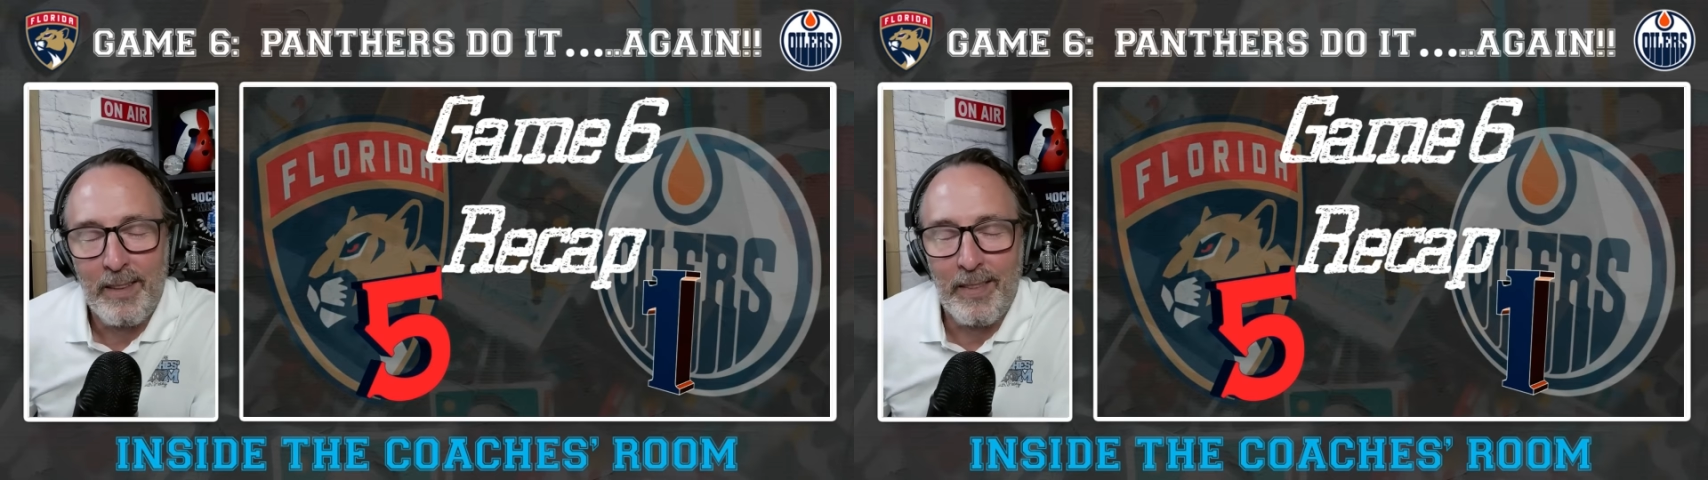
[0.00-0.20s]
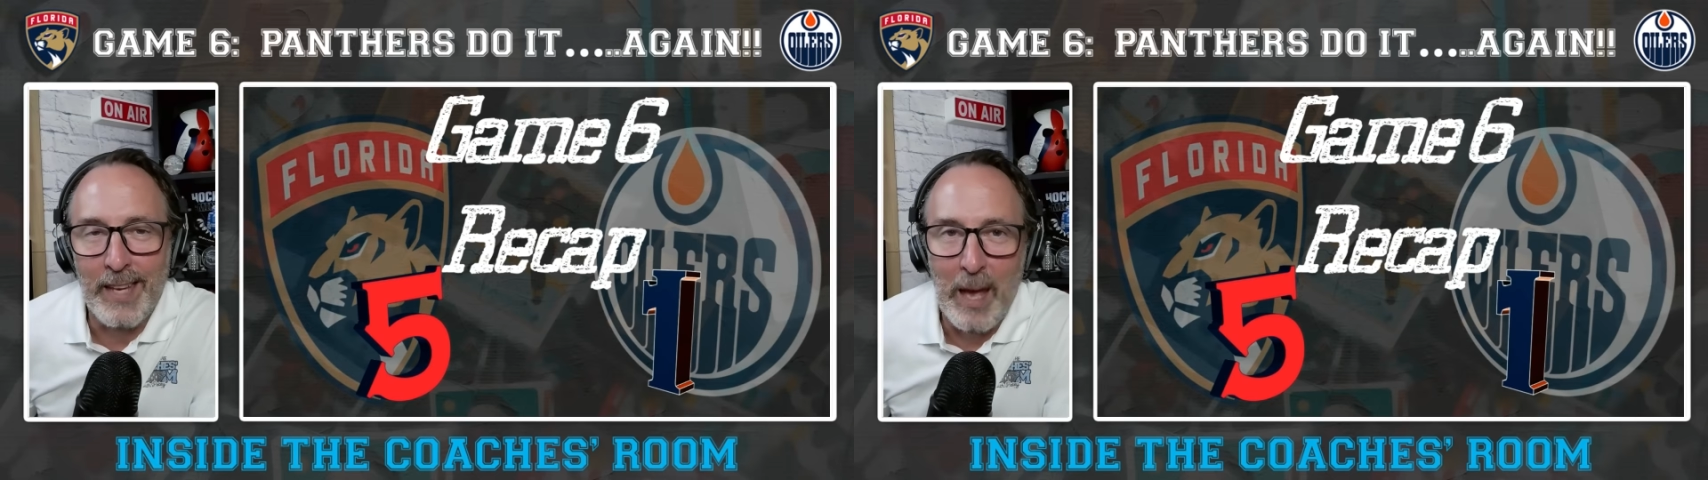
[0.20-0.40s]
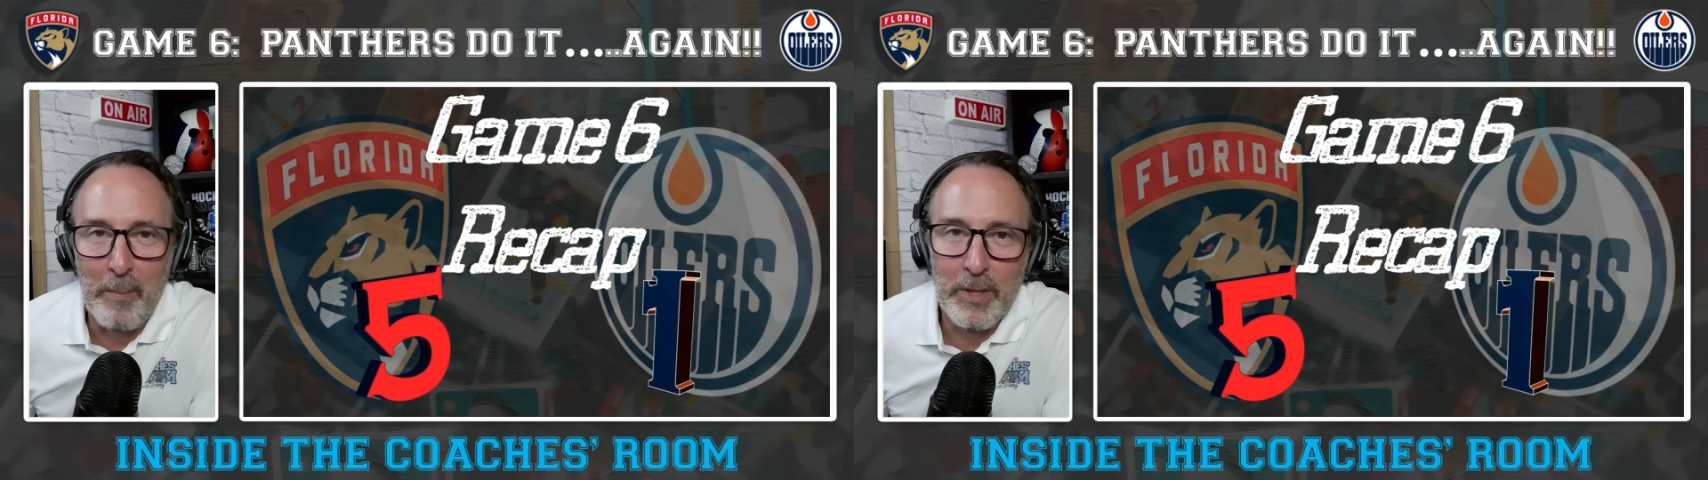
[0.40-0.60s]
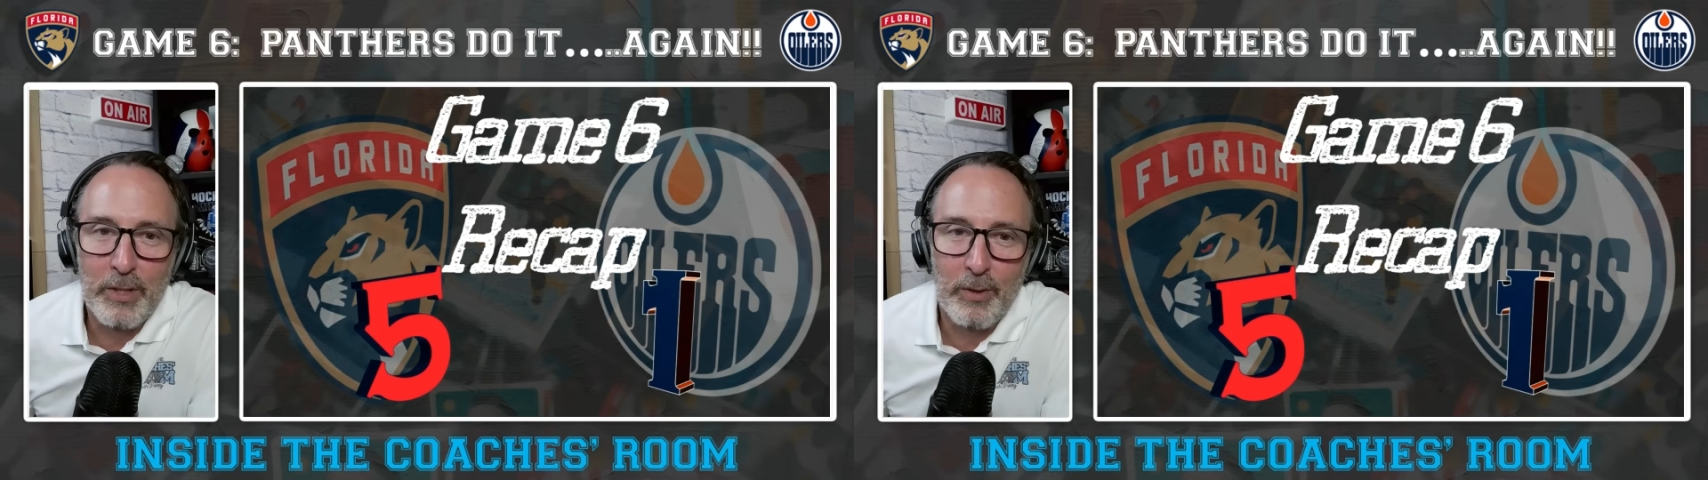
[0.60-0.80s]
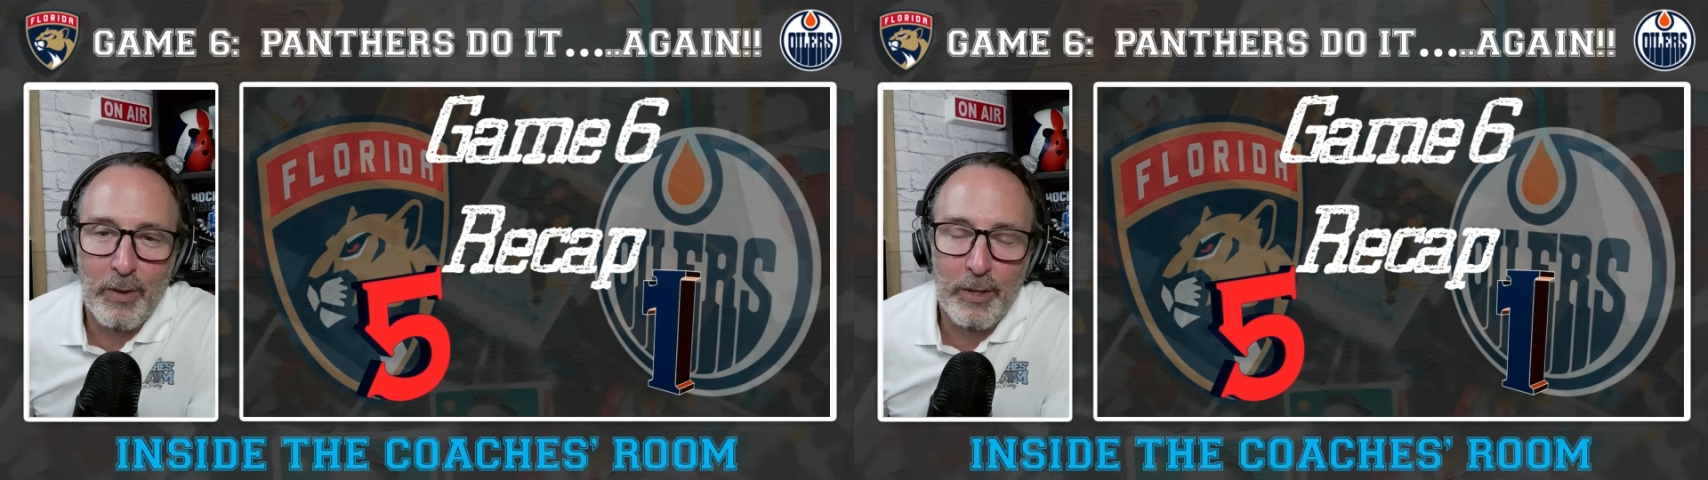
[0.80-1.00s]
the
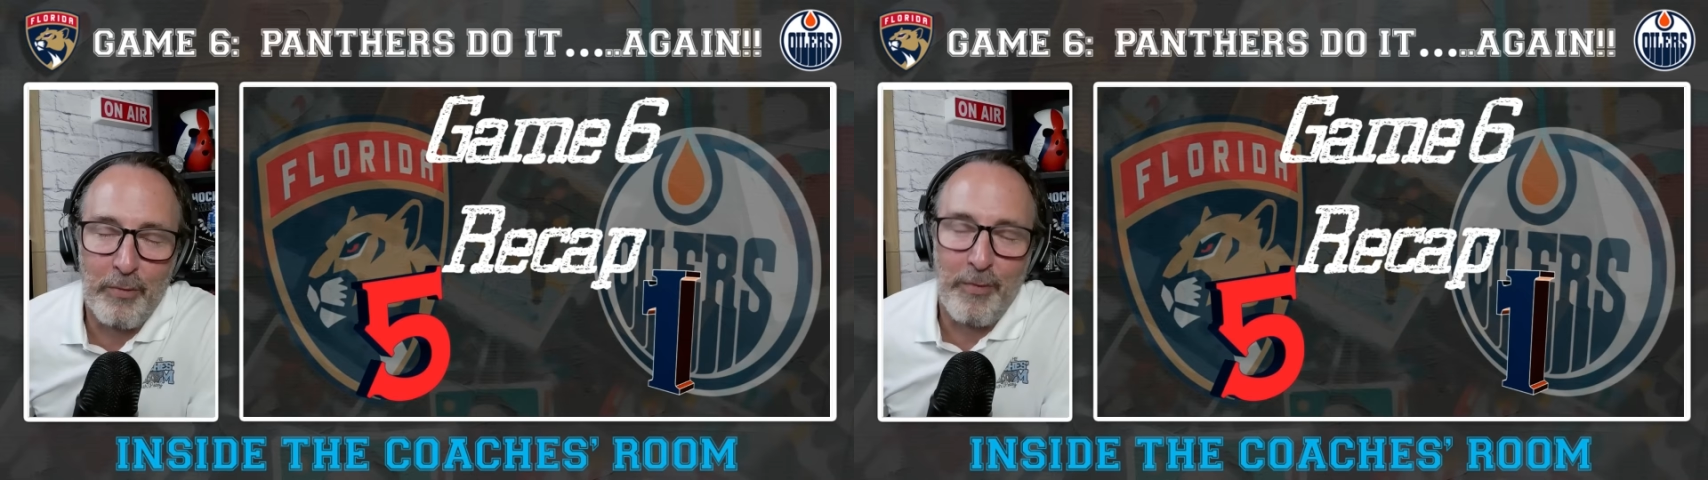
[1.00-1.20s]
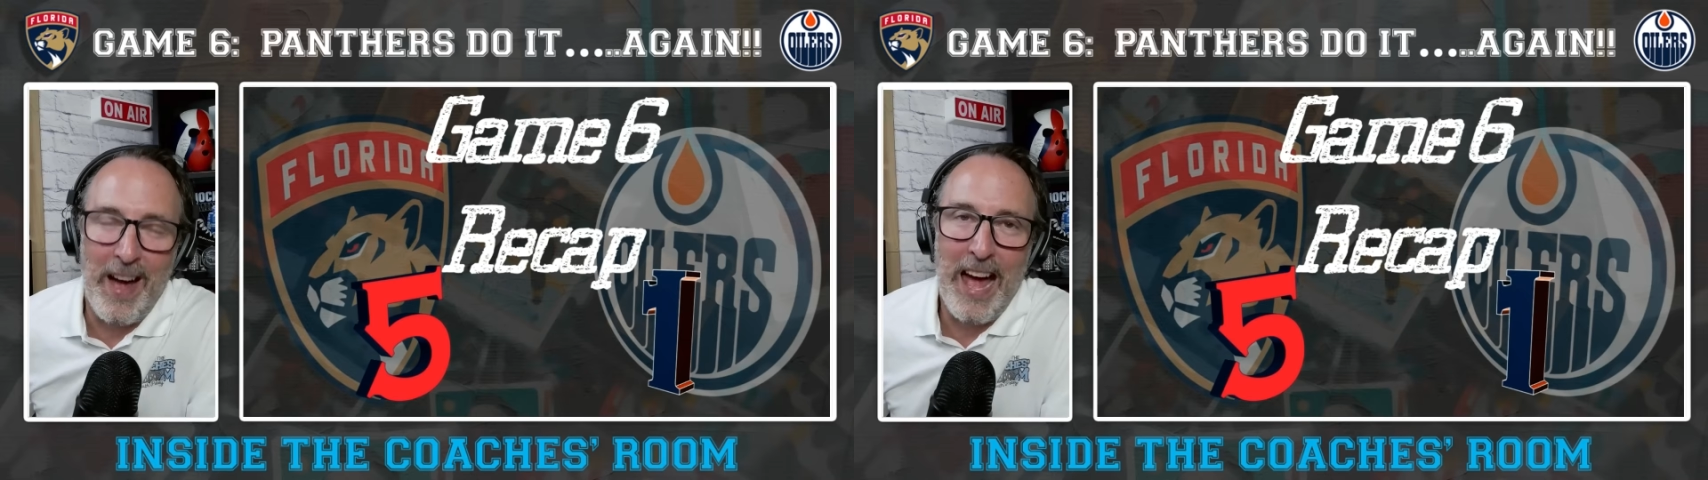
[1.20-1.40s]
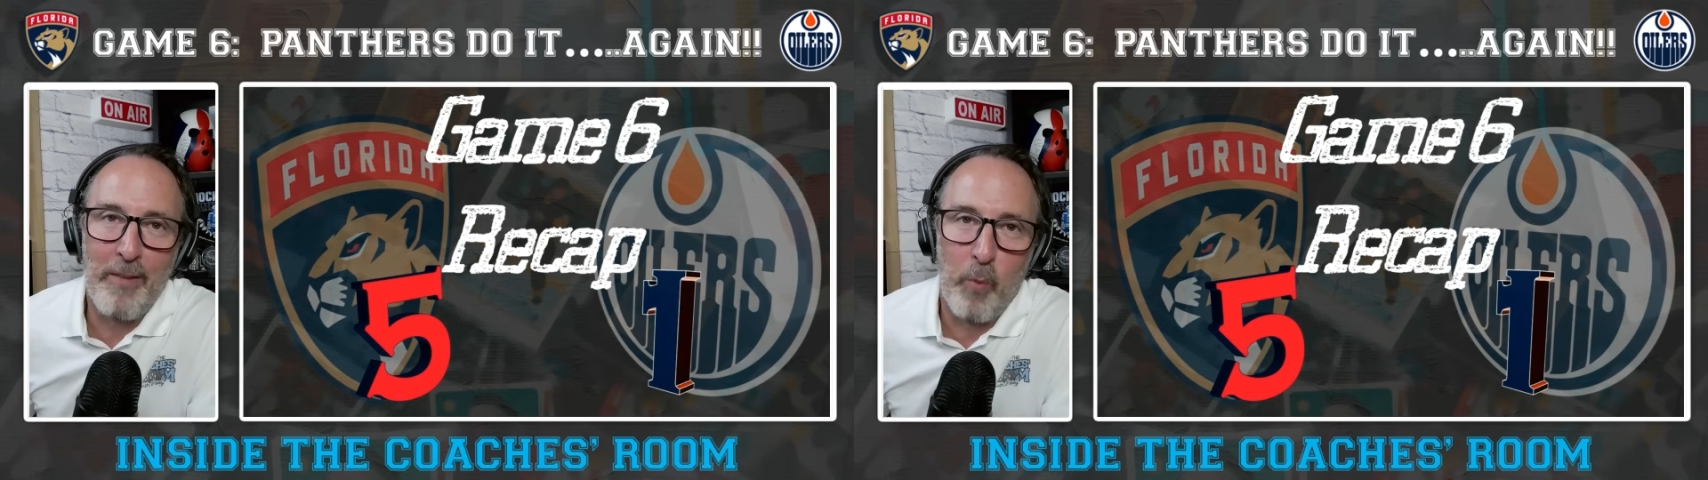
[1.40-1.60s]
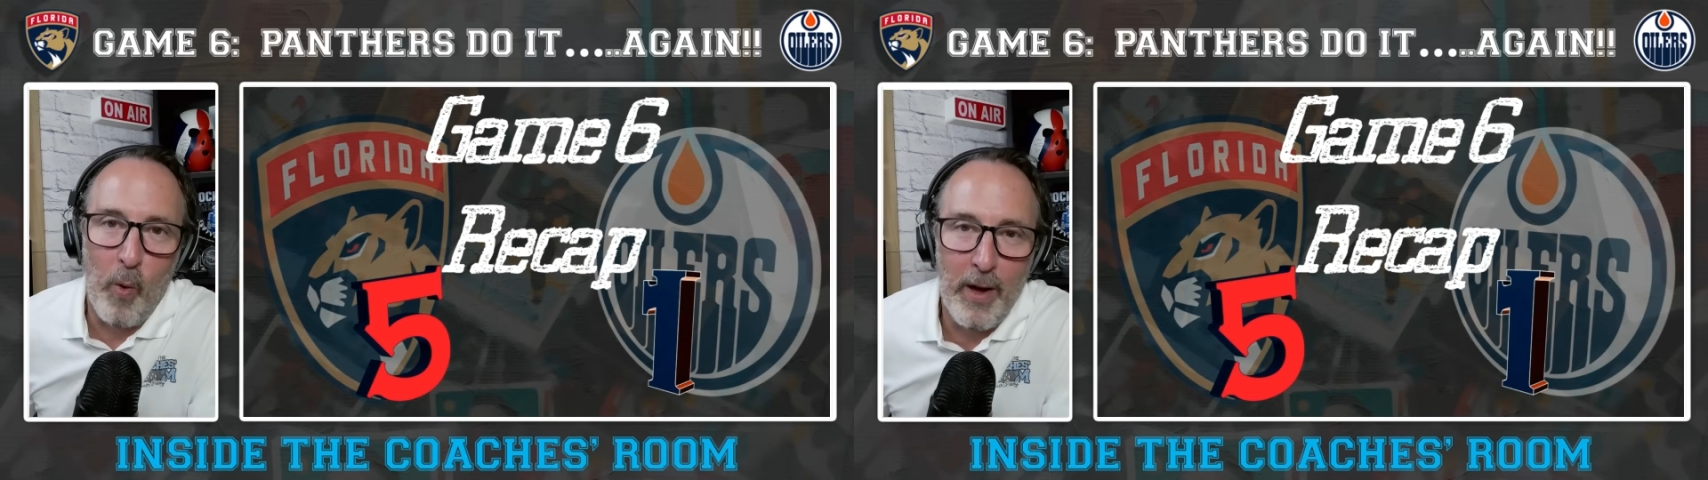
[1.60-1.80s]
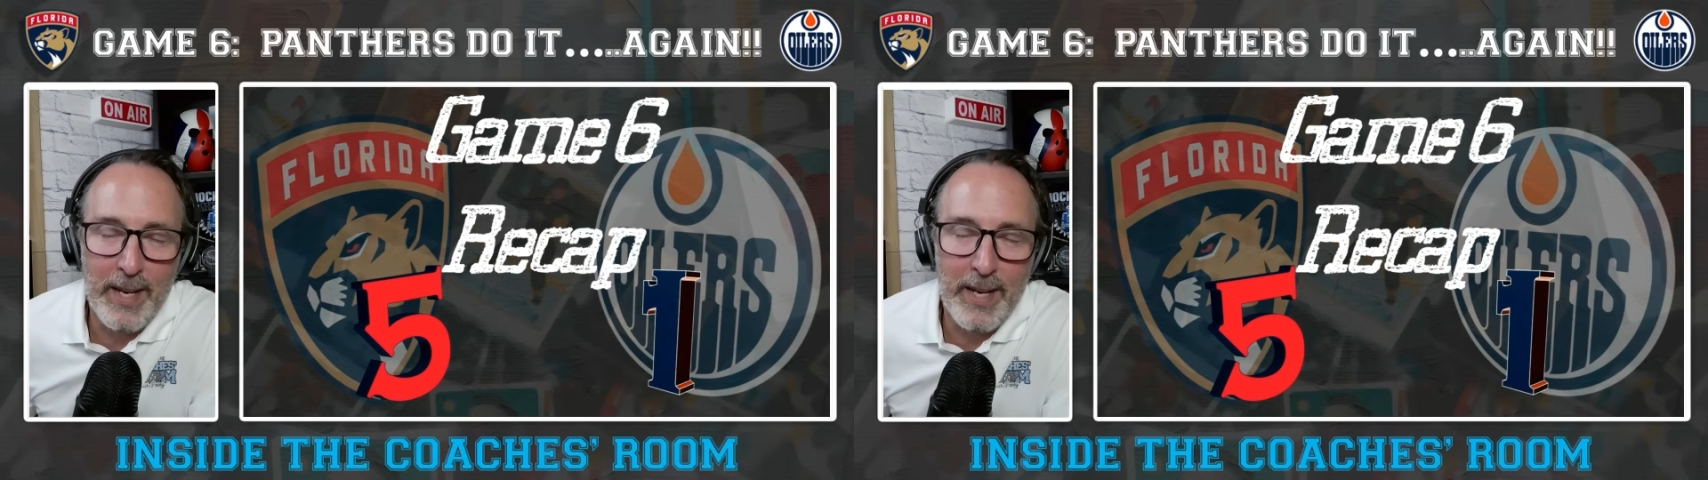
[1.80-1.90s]
Edmonton Oilers 5-1